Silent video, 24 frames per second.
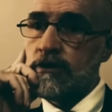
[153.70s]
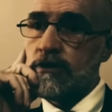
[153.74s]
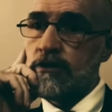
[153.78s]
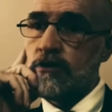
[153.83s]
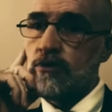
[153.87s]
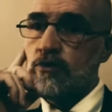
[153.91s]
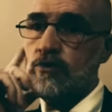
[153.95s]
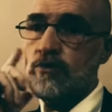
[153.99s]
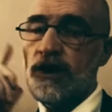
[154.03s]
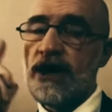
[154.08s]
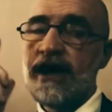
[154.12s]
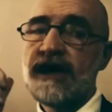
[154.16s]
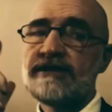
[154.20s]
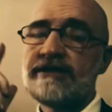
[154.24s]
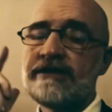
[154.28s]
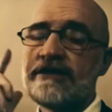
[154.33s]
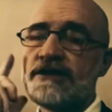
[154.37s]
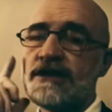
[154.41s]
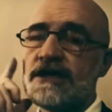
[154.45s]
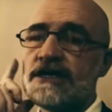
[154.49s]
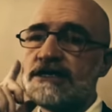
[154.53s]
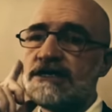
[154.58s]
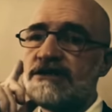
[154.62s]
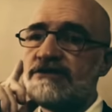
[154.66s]
rather
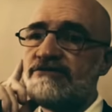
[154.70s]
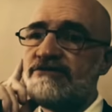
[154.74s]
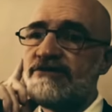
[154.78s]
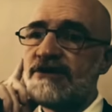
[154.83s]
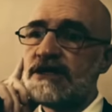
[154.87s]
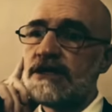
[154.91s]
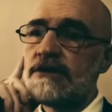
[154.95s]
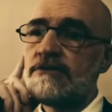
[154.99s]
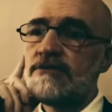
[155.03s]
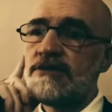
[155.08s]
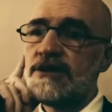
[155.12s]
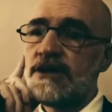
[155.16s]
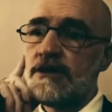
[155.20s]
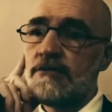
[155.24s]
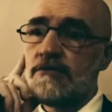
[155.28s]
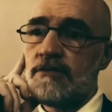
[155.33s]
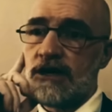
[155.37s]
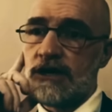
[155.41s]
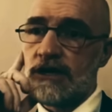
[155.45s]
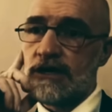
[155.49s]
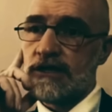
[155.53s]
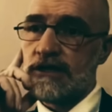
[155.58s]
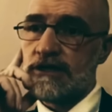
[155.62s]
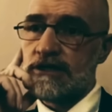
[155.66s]
than develop their
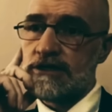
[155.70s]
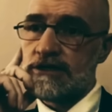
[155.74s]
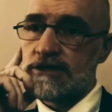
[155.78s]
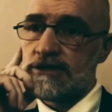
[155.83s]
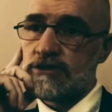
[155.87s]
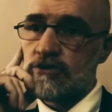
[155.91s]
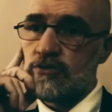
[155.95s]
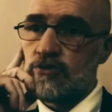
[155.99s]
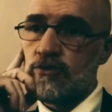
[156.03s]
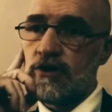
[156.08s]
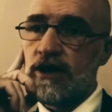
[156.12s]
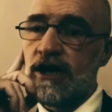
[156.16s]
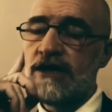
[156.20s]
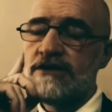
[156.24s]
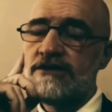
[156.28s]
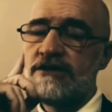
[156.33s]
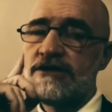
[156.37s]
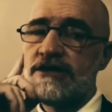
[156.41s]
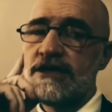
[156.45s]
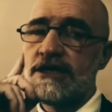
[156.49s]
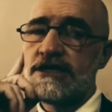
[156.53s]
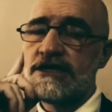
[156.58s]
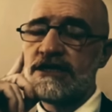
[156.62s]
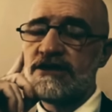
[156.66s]
minds, rather
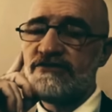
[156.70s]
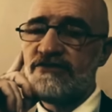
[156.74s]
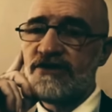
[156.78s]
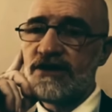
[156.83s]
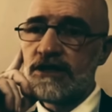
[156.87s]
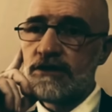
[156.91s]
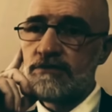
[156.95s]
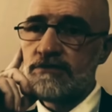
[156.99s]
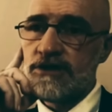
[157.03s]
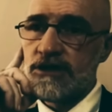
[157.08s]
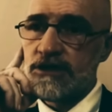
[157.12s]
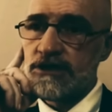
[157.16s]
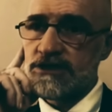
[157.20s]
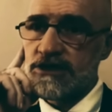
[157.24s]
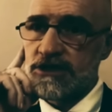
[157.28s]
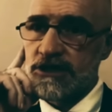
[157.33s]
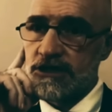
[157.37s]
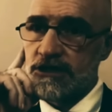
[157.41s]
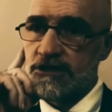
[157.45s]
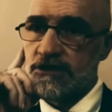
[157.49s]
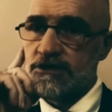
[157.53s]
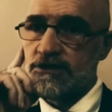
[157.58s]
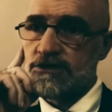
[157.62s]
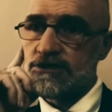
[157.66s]
than develop their
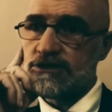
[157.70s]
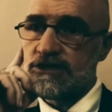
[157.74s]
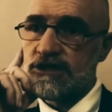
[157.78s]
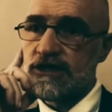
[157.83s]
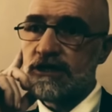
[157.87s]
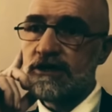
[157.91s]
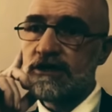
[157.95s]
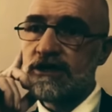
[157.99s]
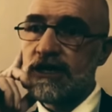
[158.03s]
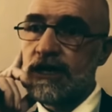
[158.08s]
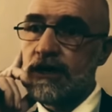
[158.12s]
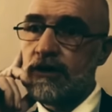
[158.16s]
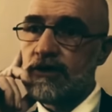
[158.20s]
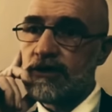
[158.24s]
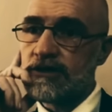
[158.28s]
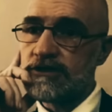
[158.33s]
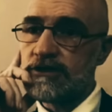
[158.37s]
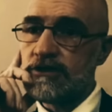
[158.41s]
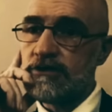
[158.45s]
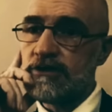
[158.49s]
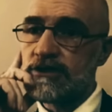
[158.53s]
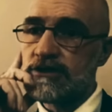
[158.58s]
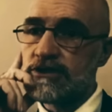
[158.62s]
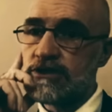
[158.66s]
skills, their
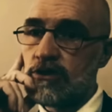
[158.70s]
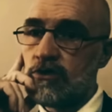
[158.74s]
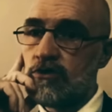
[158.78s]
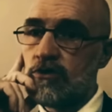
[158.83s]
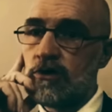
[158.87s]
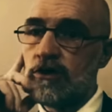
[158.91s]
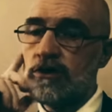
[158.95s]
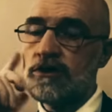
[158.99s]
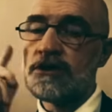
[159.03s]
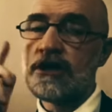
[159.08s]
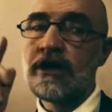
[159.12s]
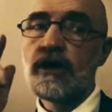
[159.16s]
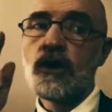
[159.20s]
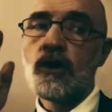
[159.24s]
character, and so on.